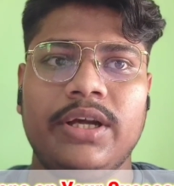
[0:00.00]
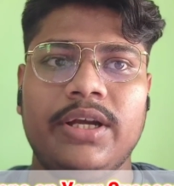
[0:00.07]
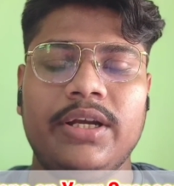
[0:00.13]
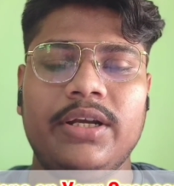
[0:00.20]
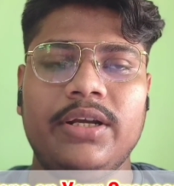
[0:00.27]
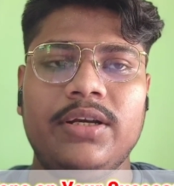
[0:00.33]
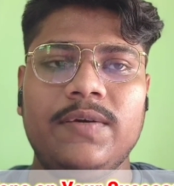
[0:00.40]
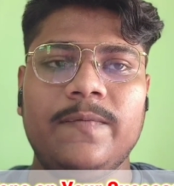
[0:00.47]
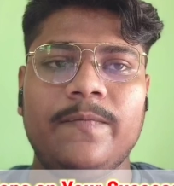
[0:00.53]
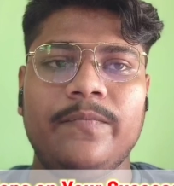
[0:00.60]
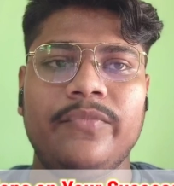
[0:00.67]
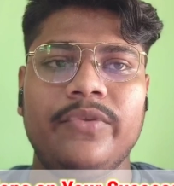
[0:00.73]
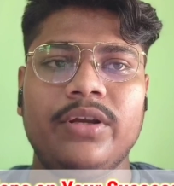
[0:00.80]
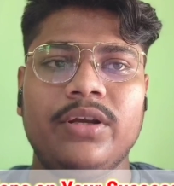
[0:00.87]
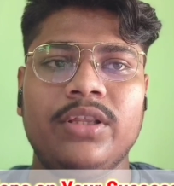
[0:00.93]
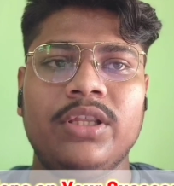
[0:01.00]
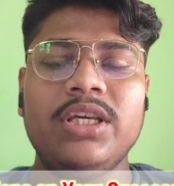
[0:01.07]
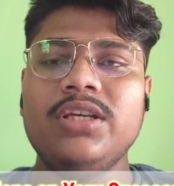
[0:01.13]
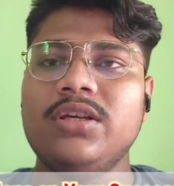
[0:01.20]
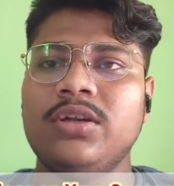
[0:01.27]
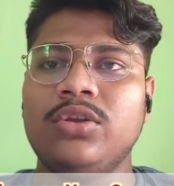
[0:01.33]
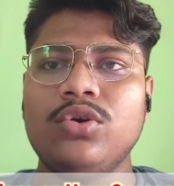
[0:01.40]
And
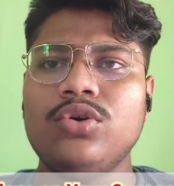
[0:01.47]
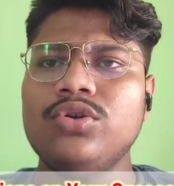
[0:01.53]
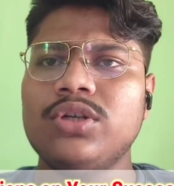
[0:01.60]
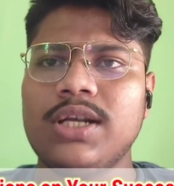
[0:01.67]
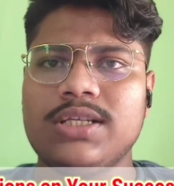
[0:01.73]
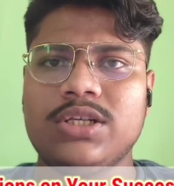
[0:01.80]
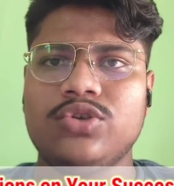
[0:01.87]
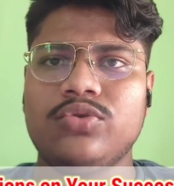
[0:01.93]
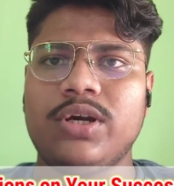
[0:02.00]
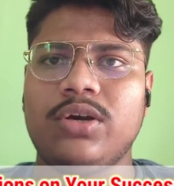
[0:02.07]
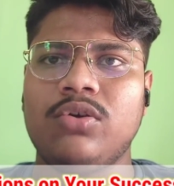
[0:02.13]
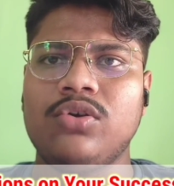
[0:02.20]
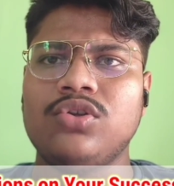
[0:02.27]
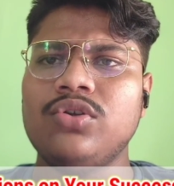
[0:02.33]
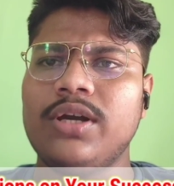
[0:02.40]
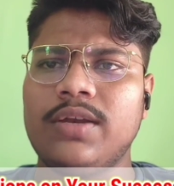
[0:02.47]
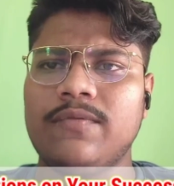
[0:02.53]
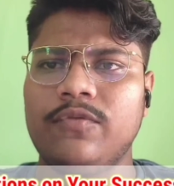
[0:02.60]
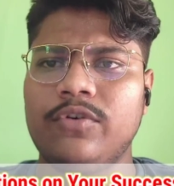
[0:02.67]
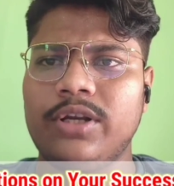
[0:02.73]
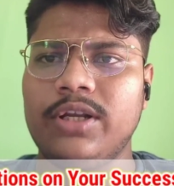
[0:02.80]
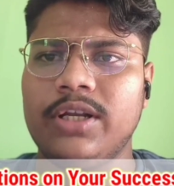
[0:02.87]
those classes were also
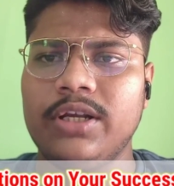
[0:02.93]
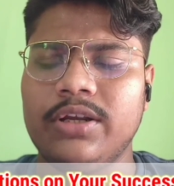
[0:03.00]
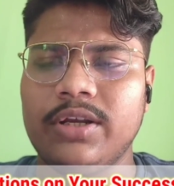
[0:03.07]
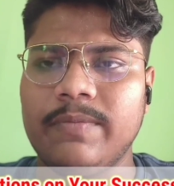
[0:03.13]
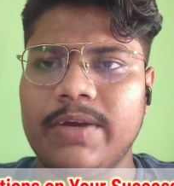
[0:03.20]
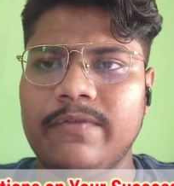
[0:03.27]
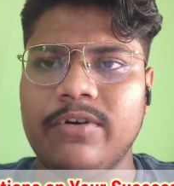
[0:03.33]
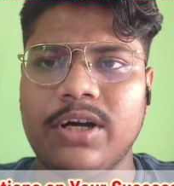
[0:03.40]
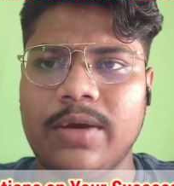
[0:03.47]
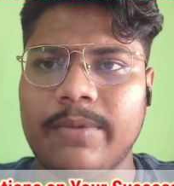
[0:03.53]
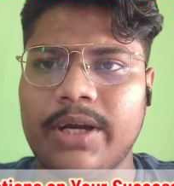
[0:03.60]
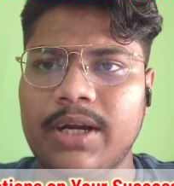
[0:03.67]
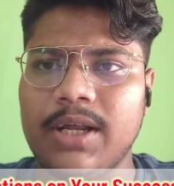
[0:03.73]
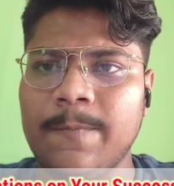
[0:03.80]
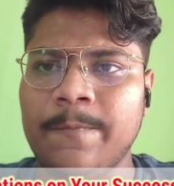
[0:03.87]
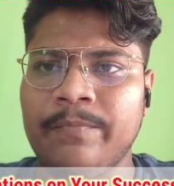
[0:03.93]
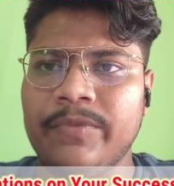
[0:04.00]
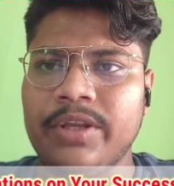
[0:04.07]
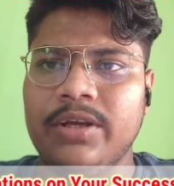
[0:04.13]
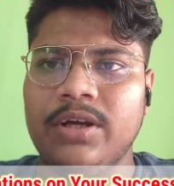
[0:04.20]
helpful in clearing my fundamental